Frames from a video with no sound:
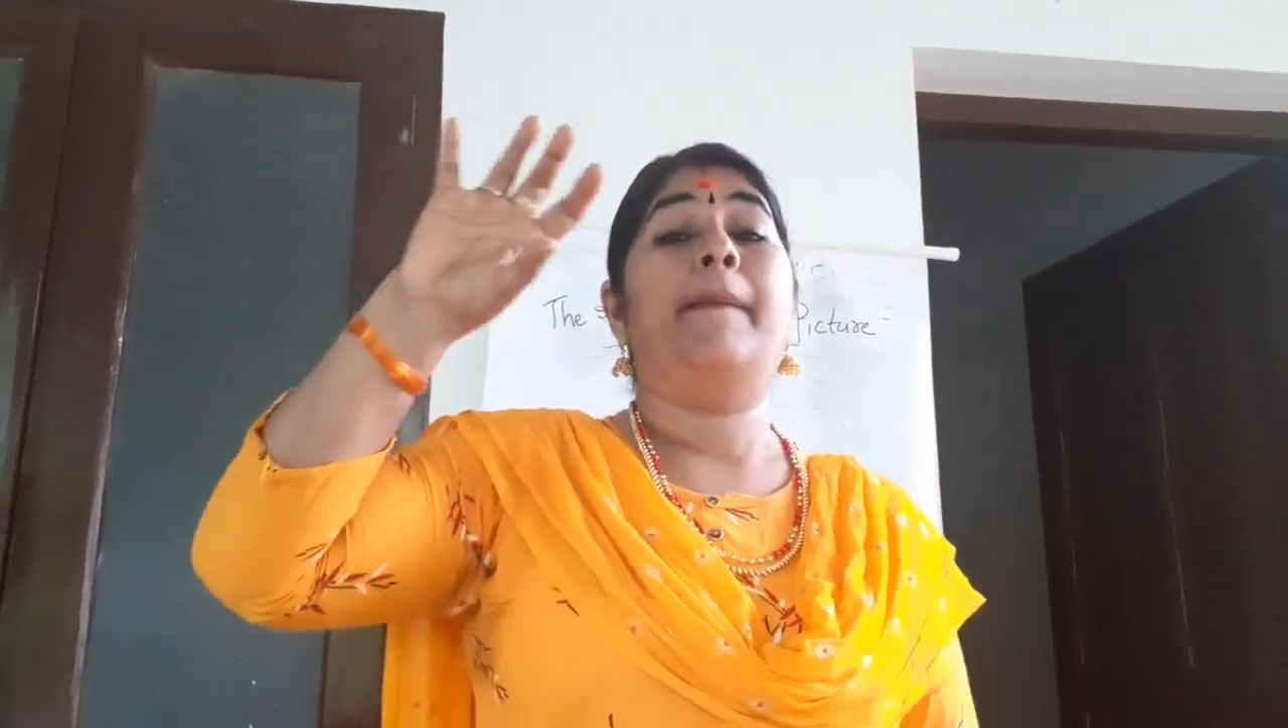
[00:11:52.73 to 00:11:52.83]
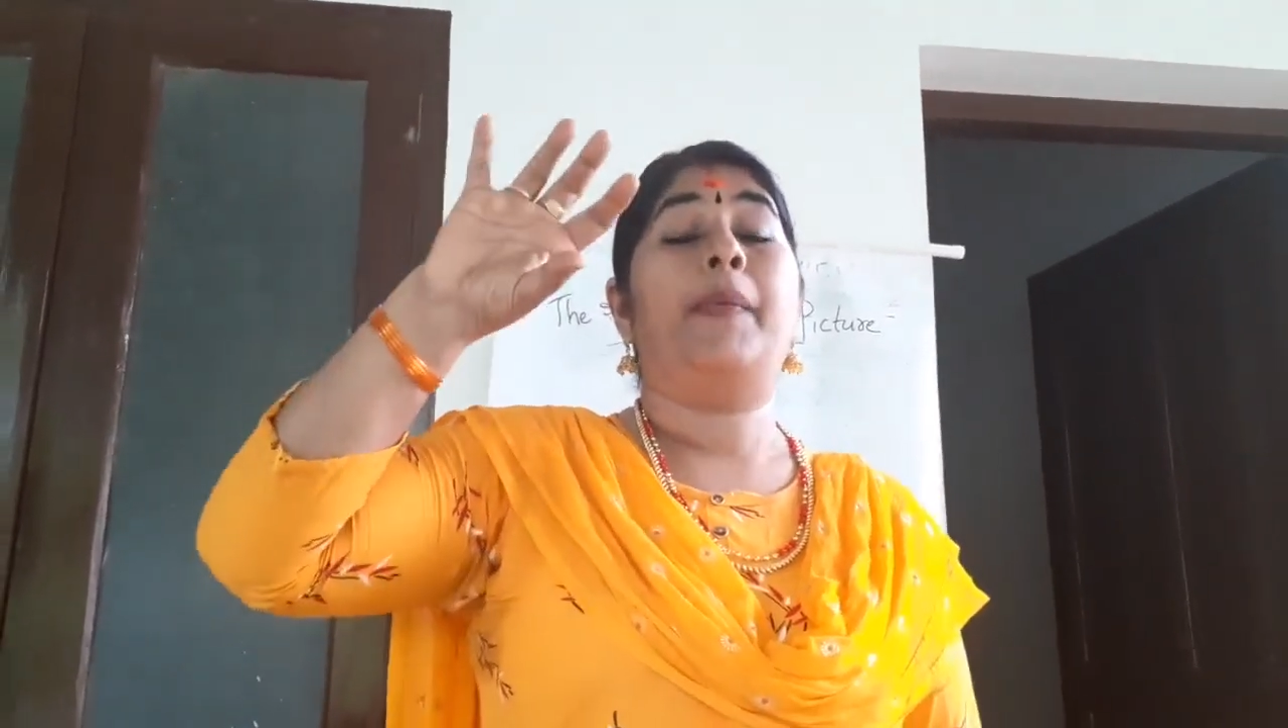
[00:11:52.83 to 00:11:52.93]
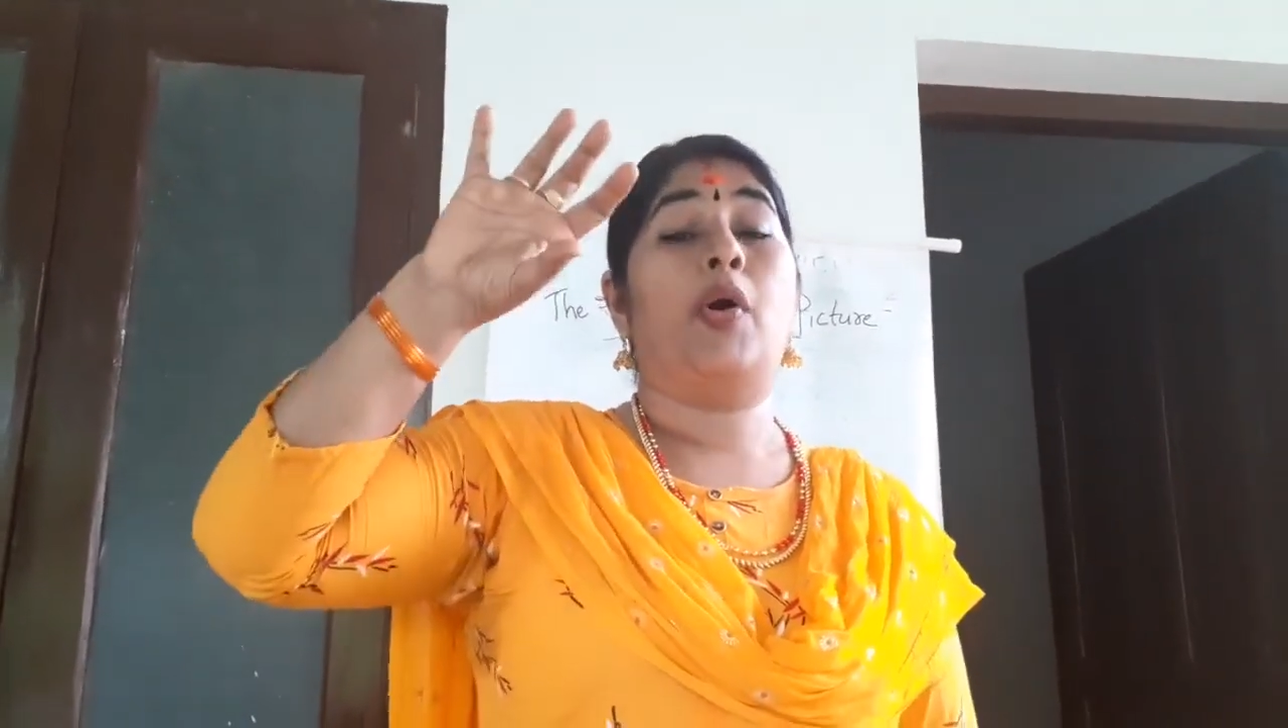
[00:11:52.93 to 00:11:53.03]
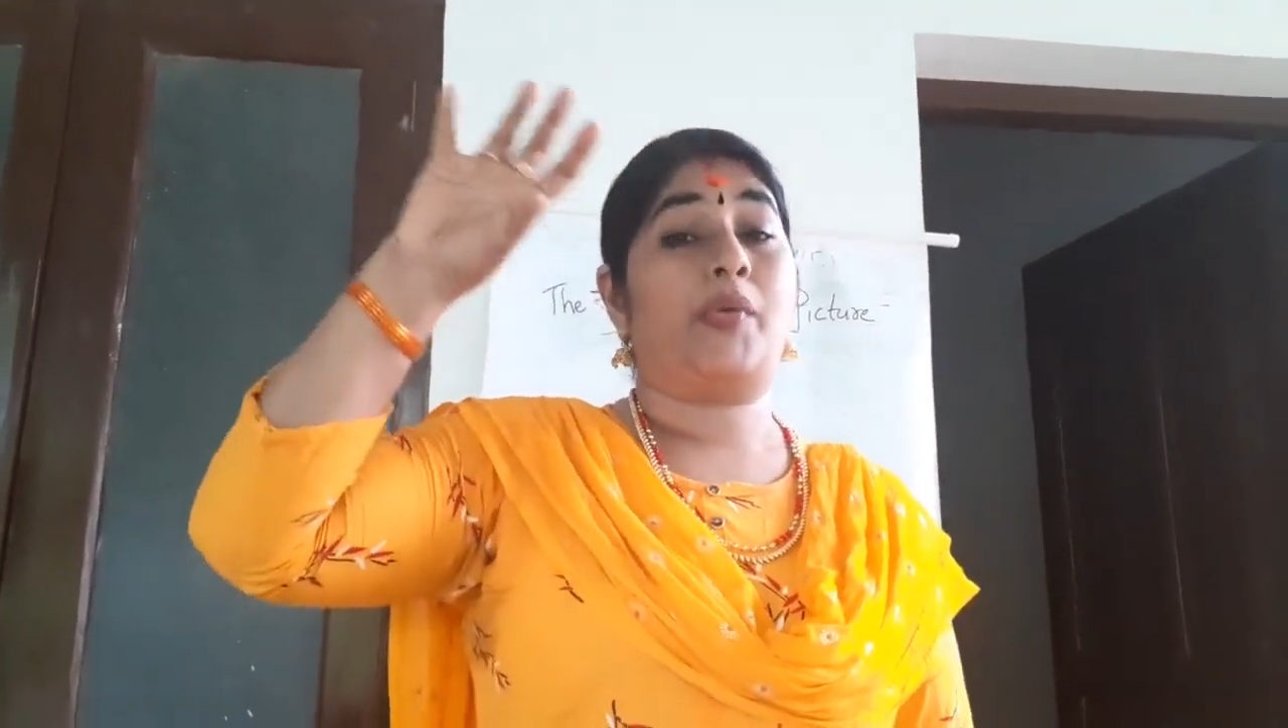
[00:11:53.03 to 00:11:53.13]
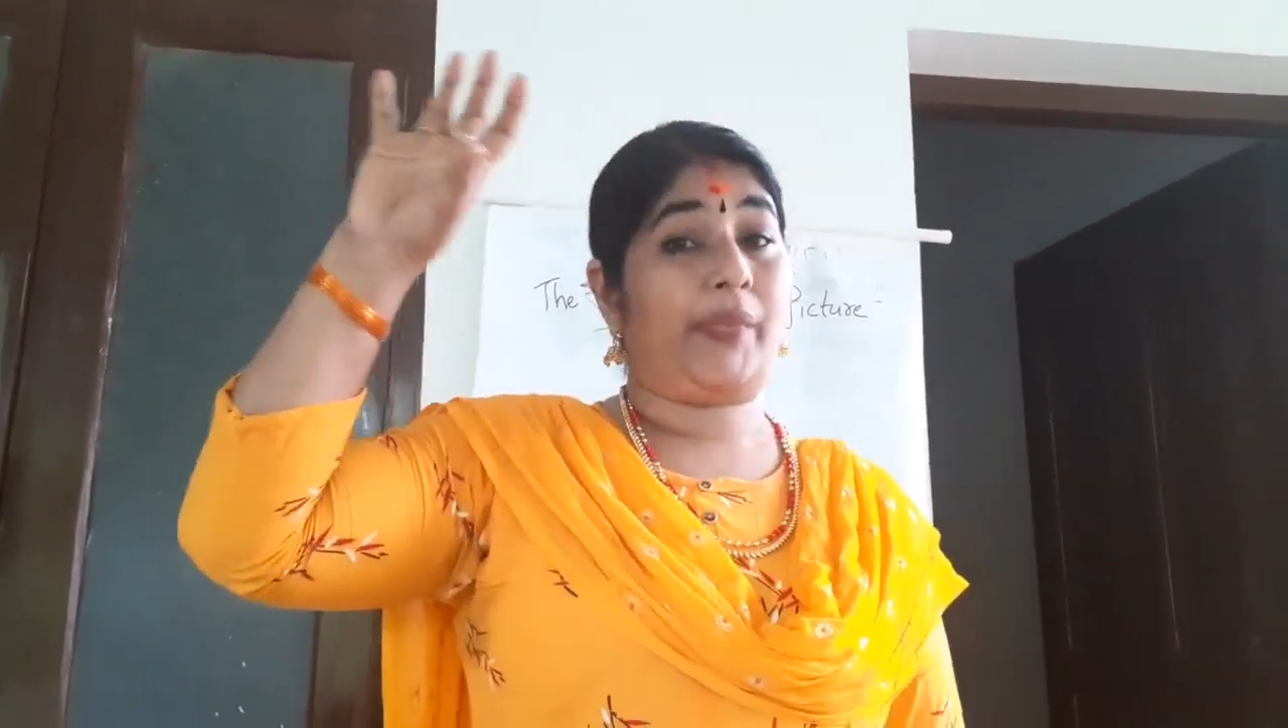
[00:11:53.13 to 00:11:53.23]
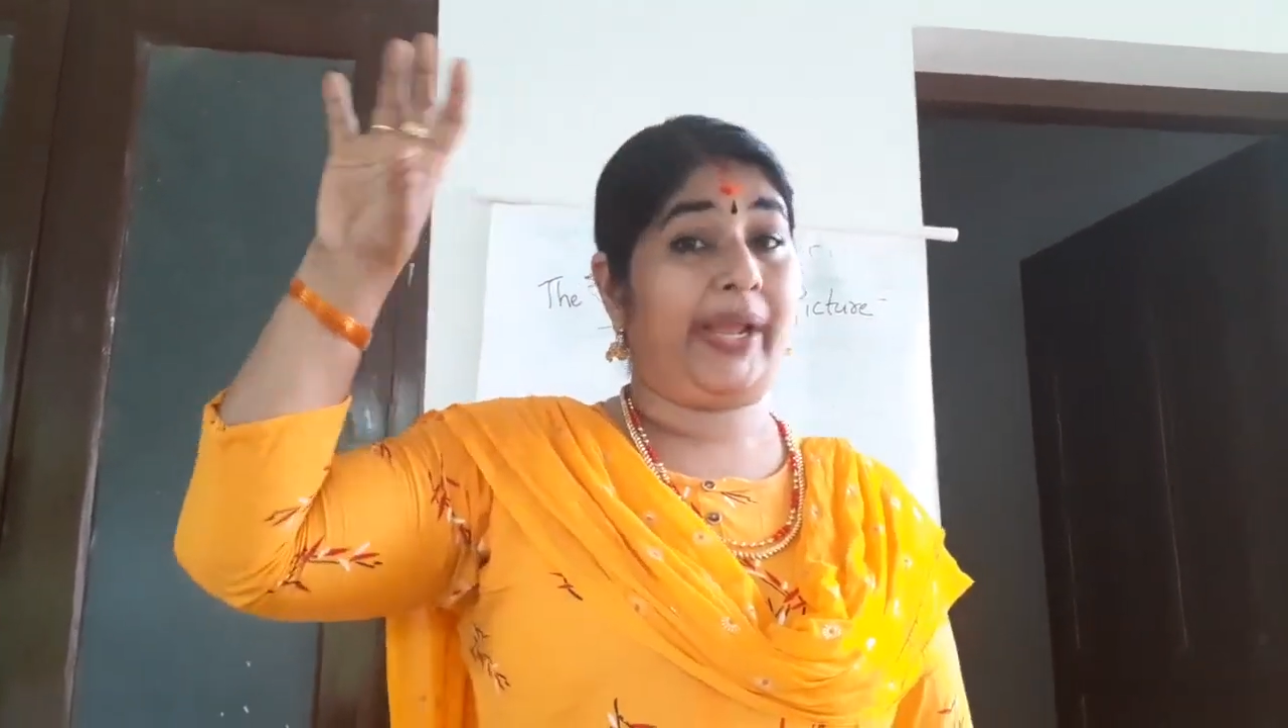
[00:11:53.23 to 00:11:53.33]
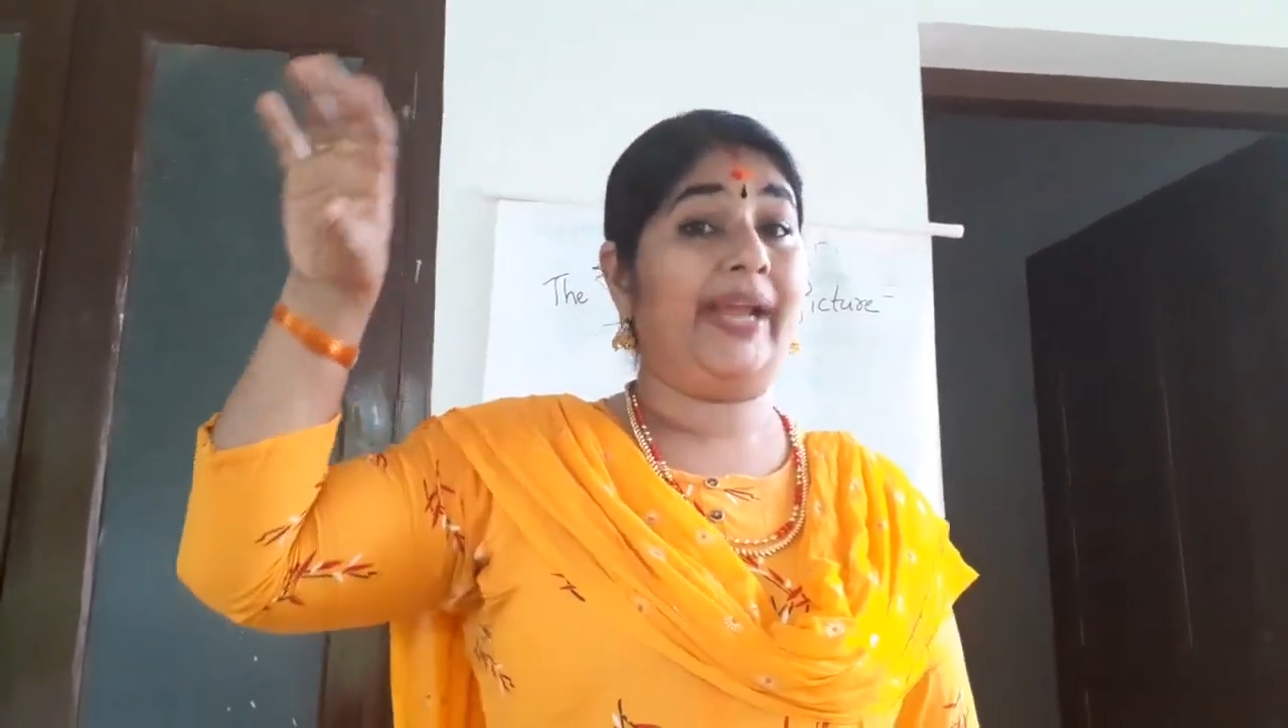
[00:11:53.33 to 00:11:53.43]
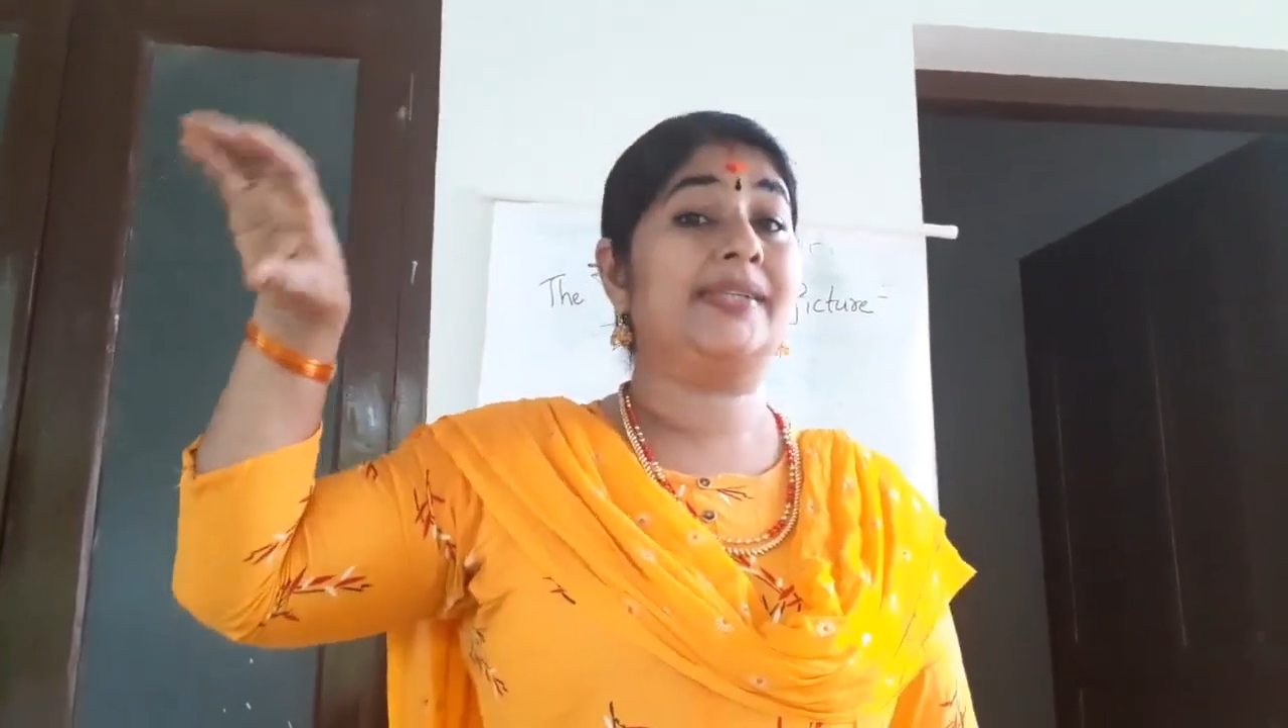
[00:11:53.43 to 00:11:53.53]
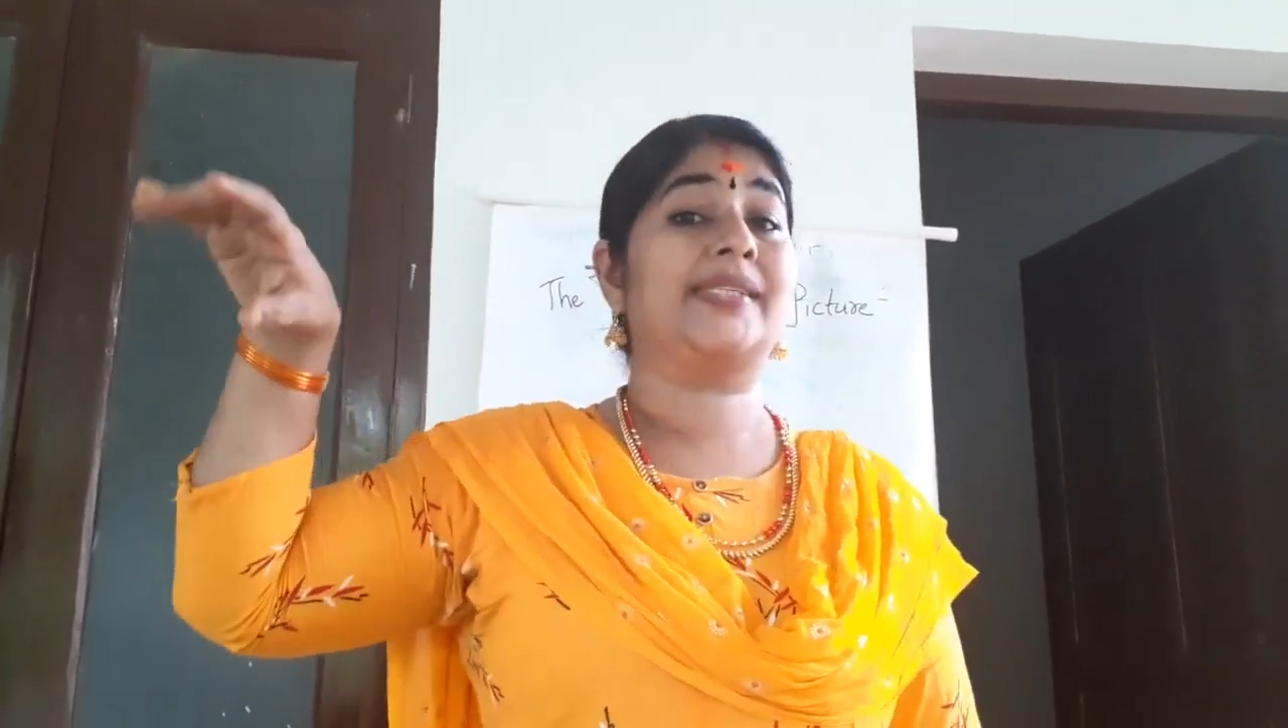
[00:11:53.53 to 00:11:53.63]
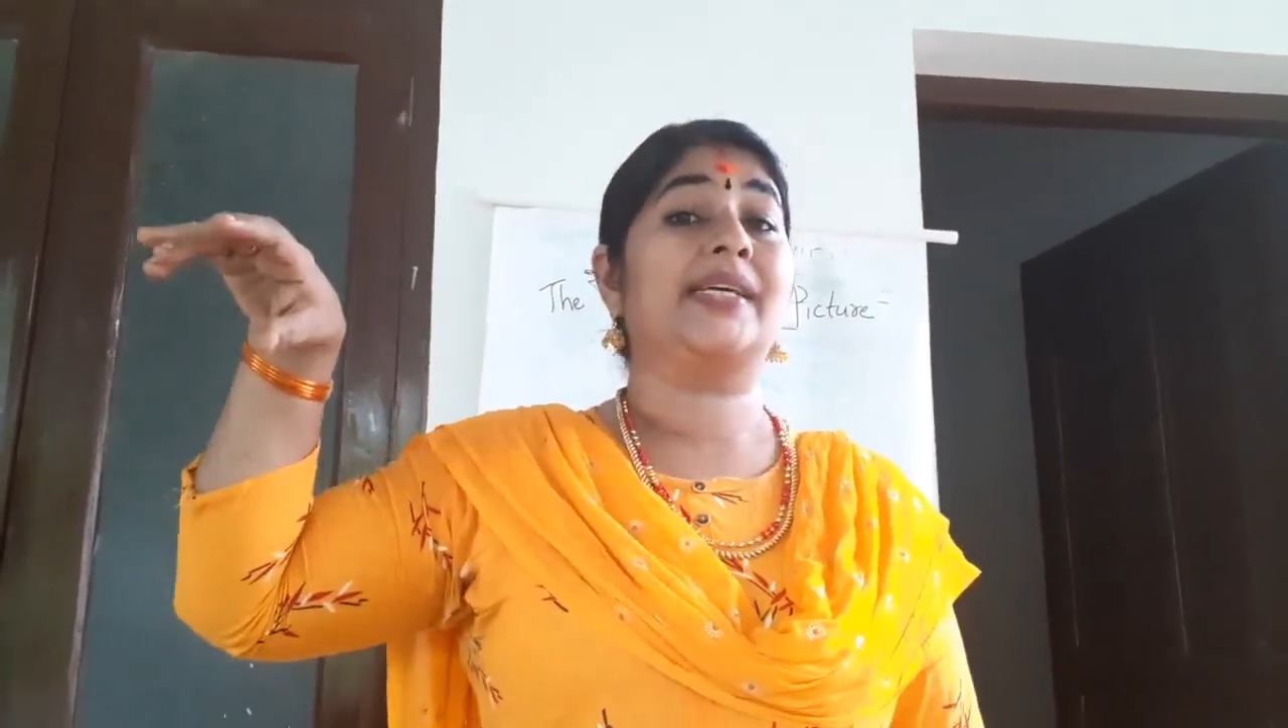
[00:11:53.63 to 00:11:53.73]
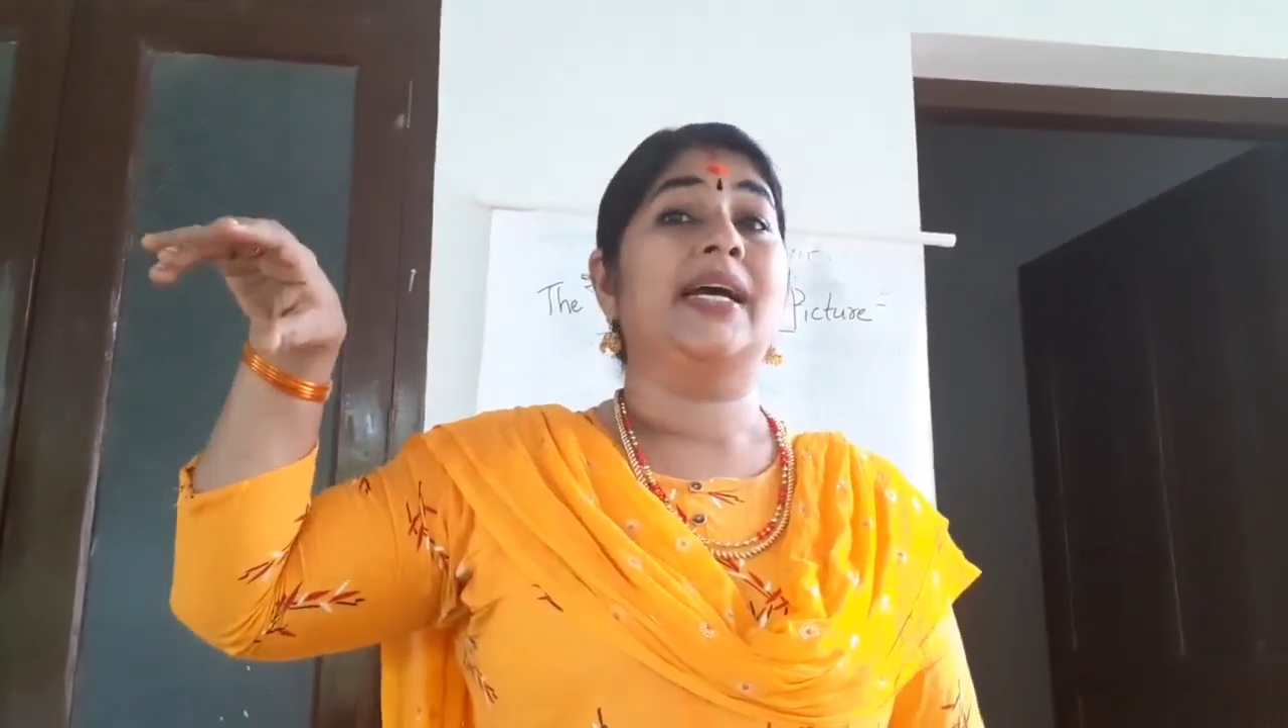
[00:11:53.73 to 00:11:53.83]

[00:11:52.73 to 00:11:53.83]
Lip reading: portraits